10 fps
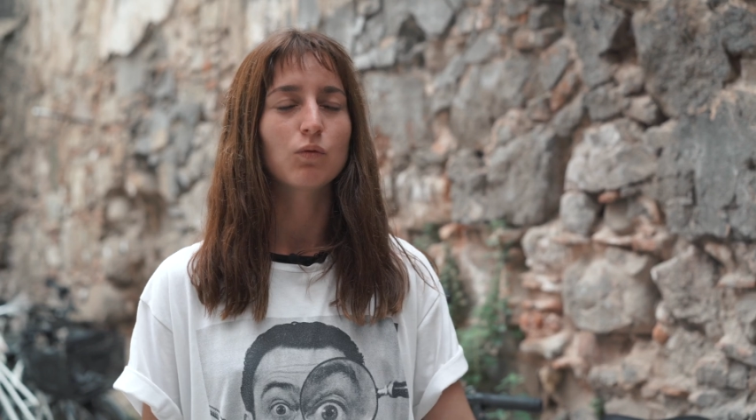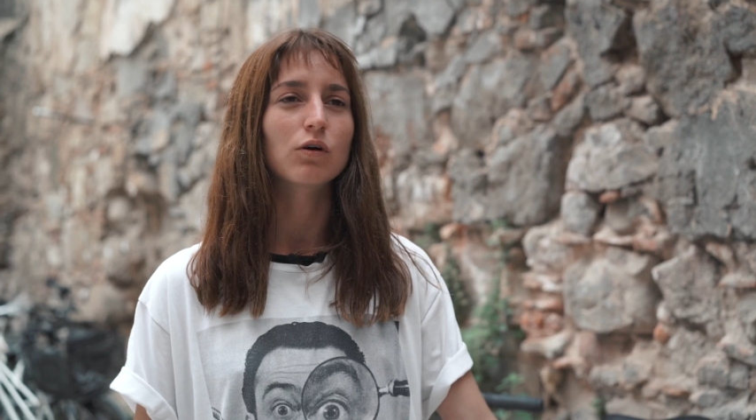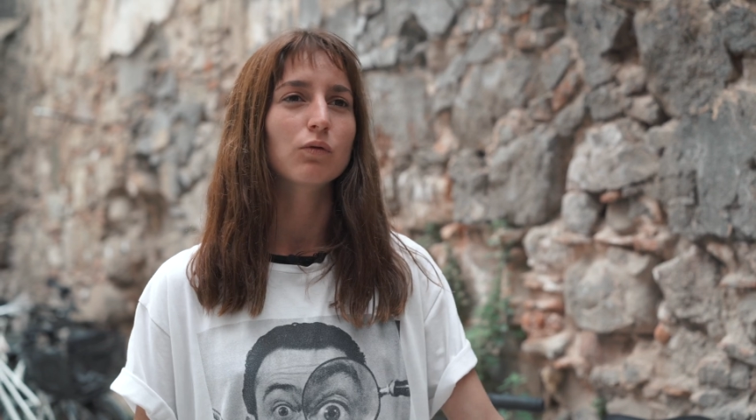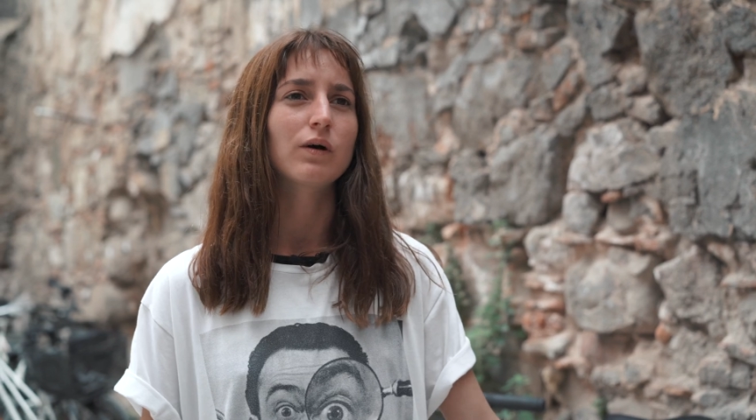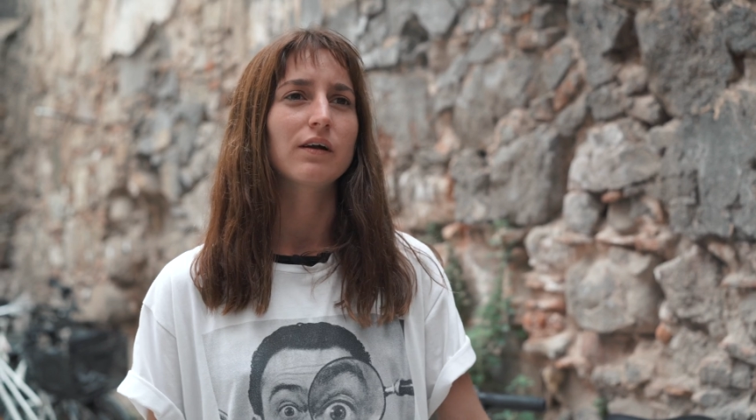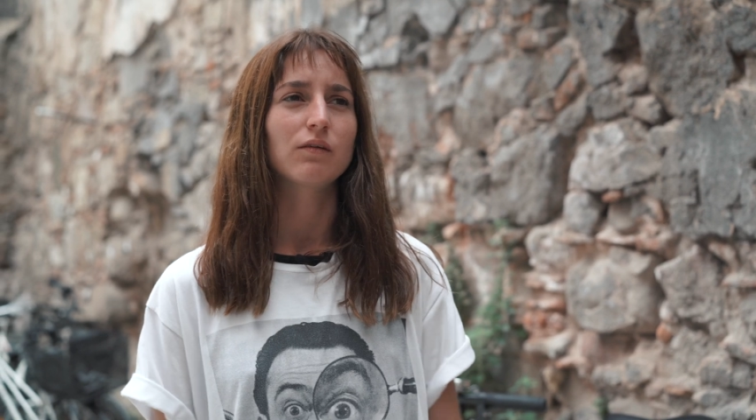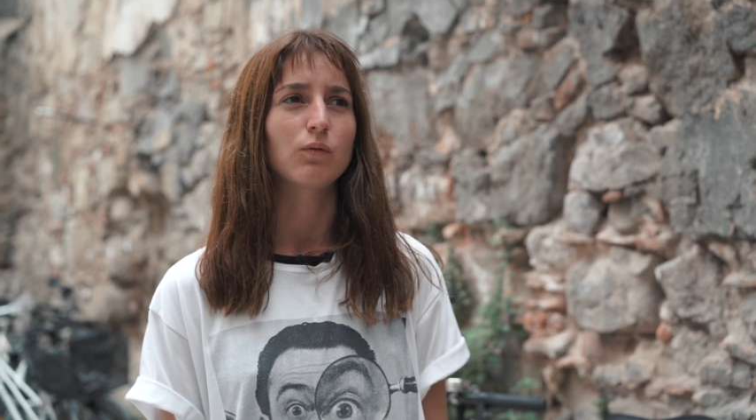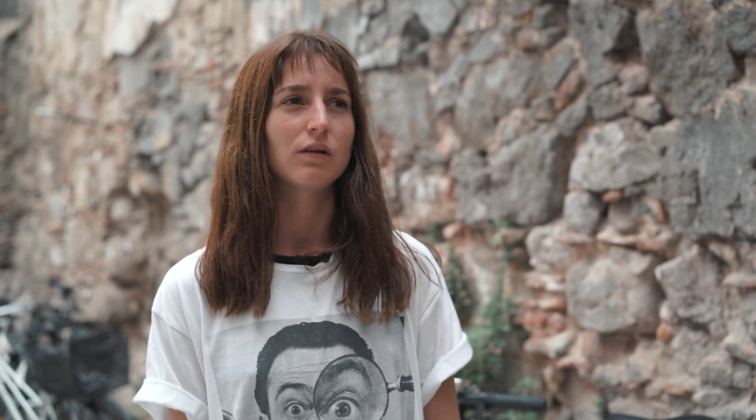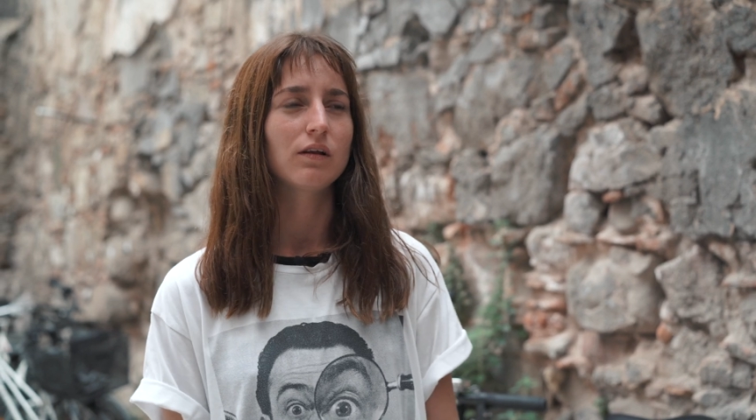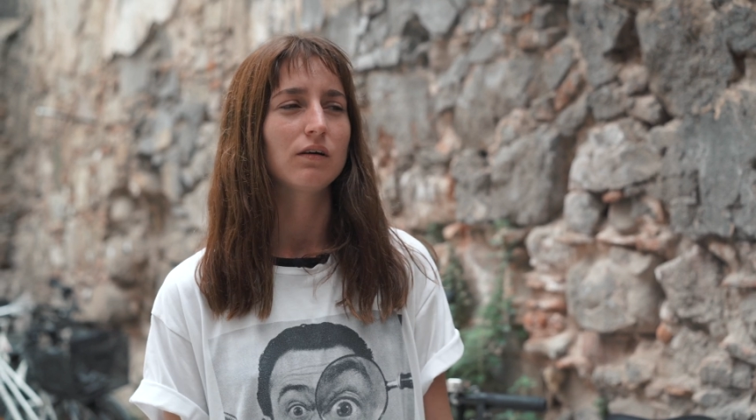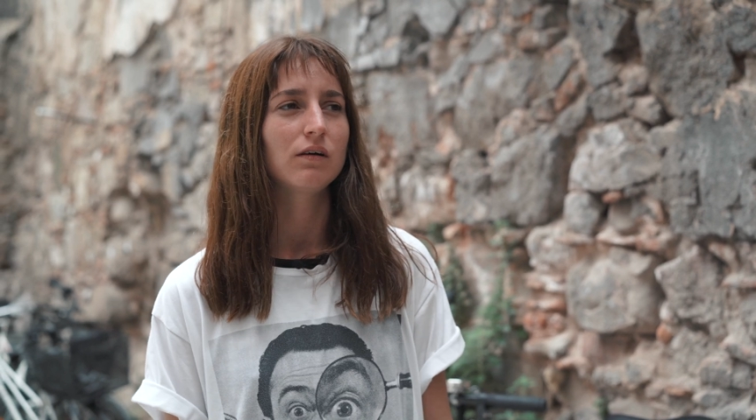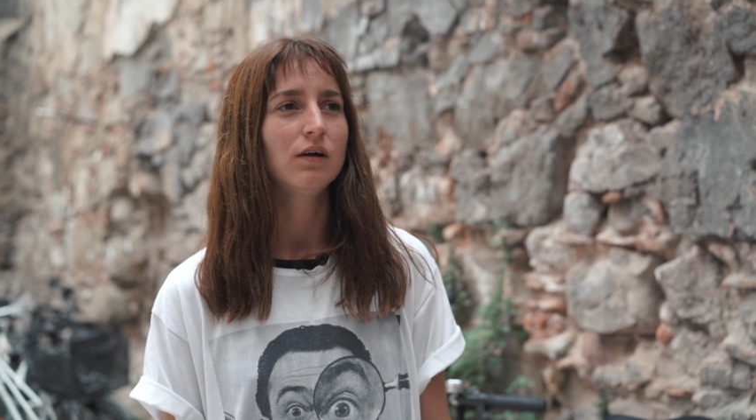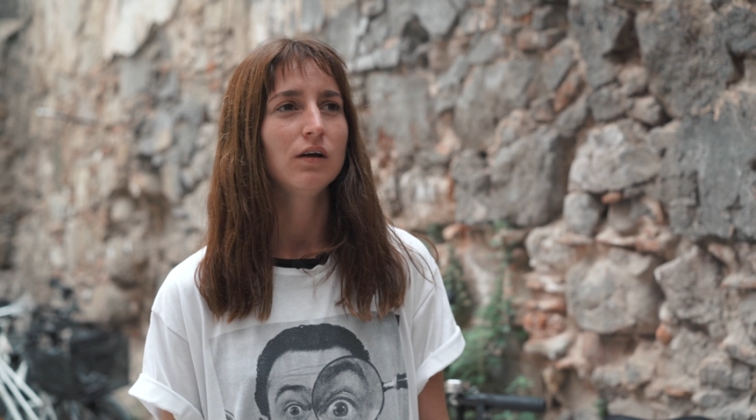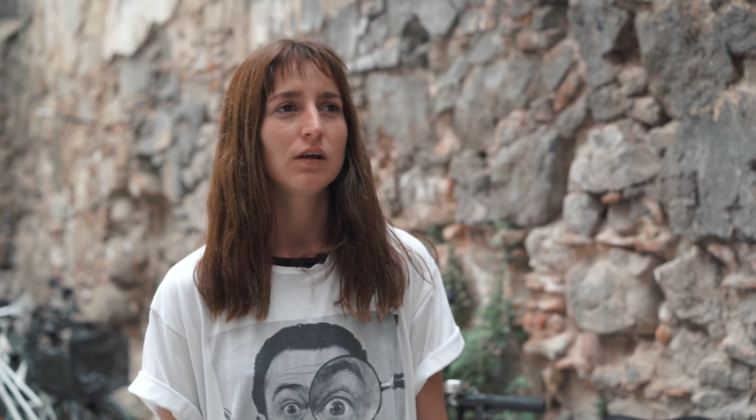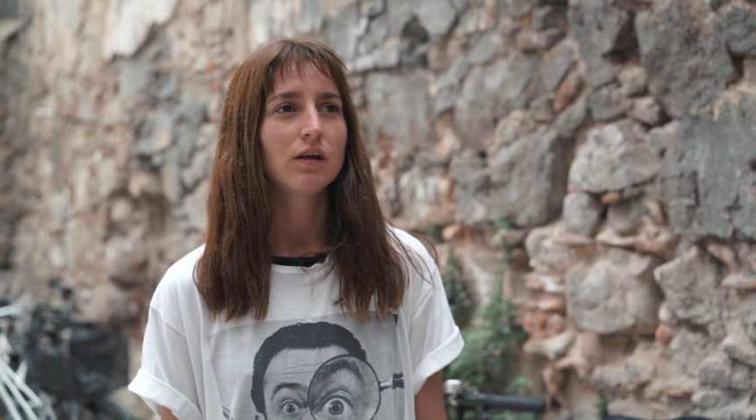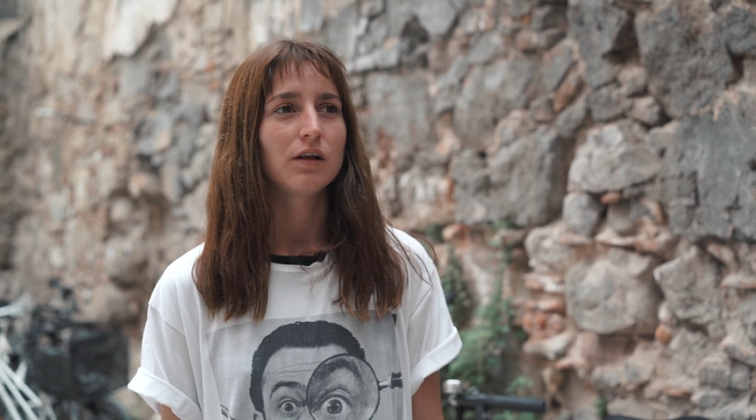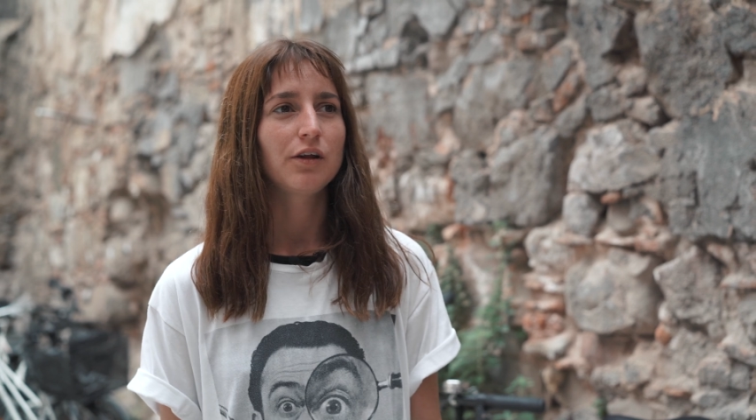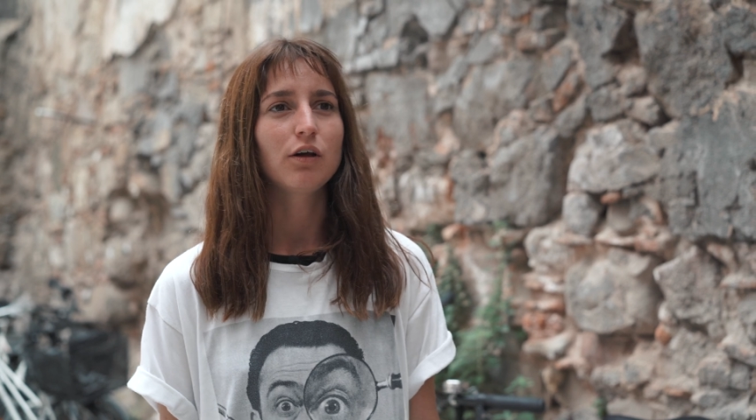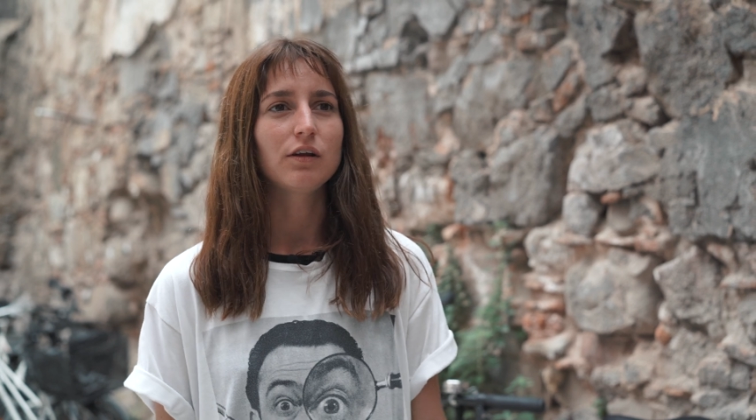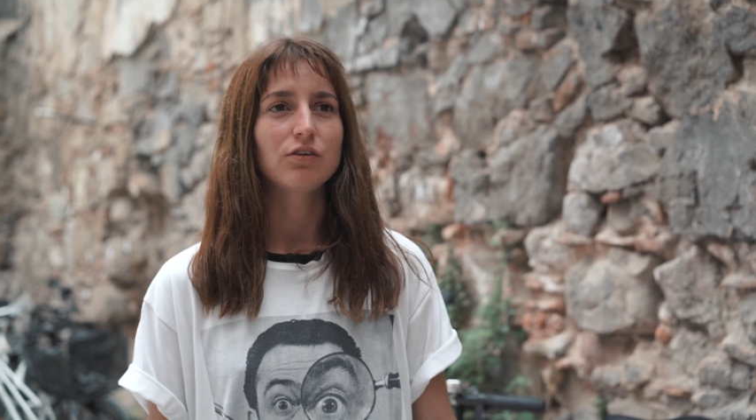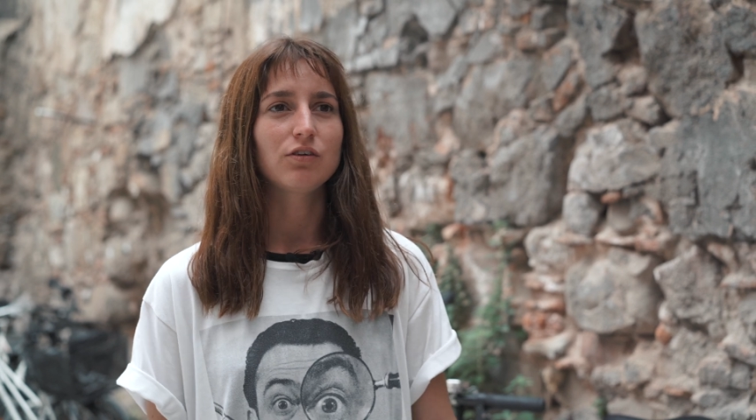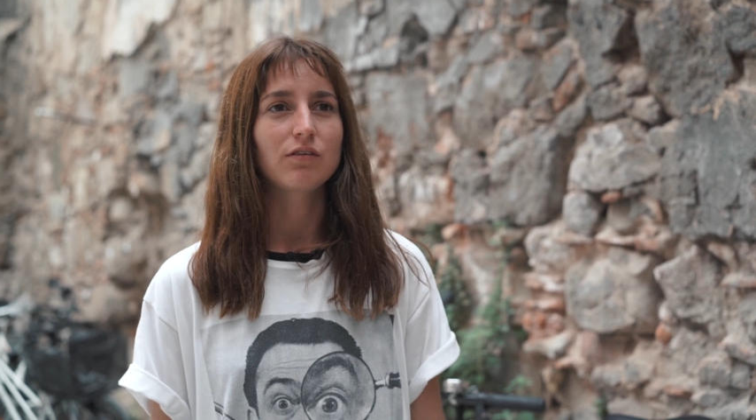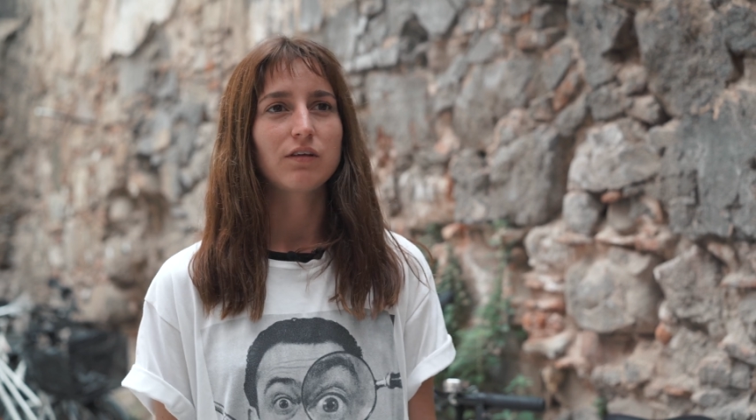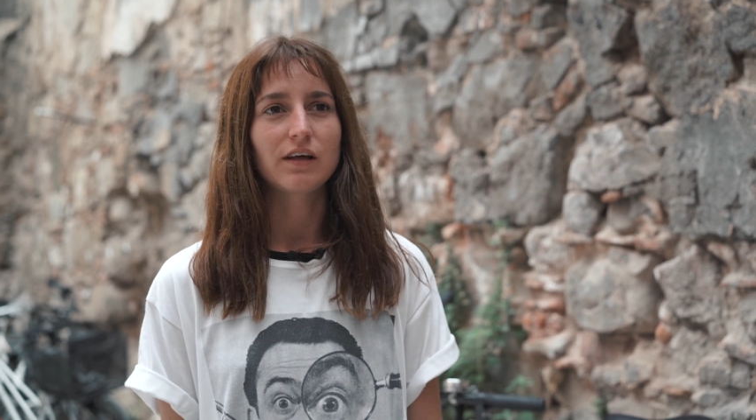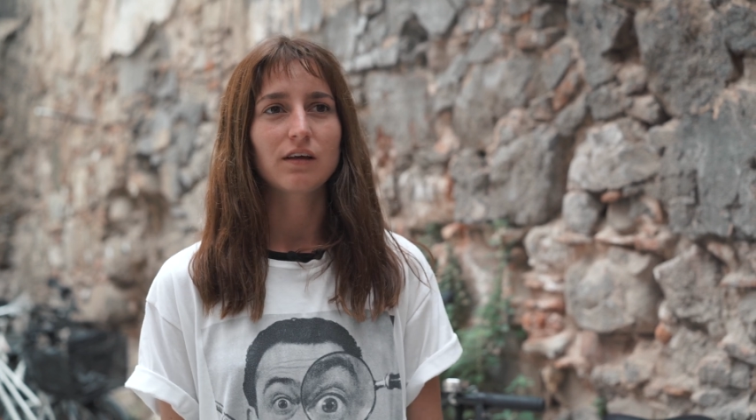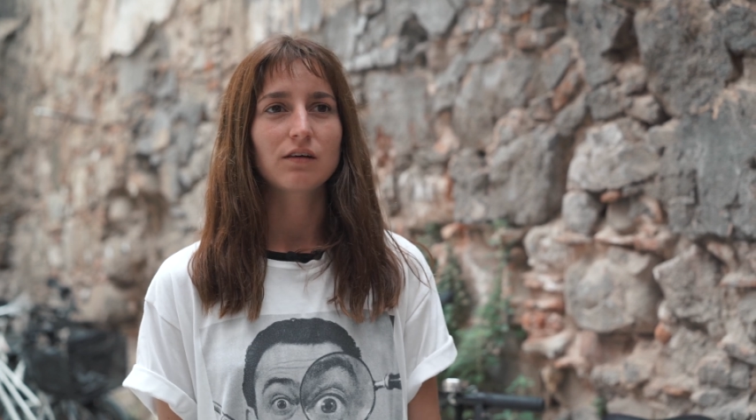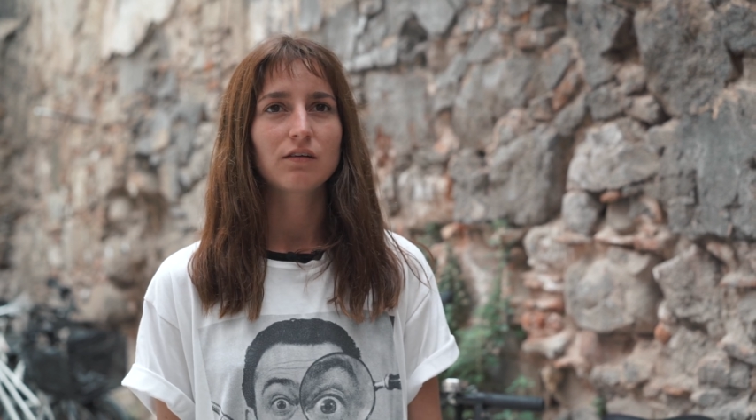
worldwide where knowledge is like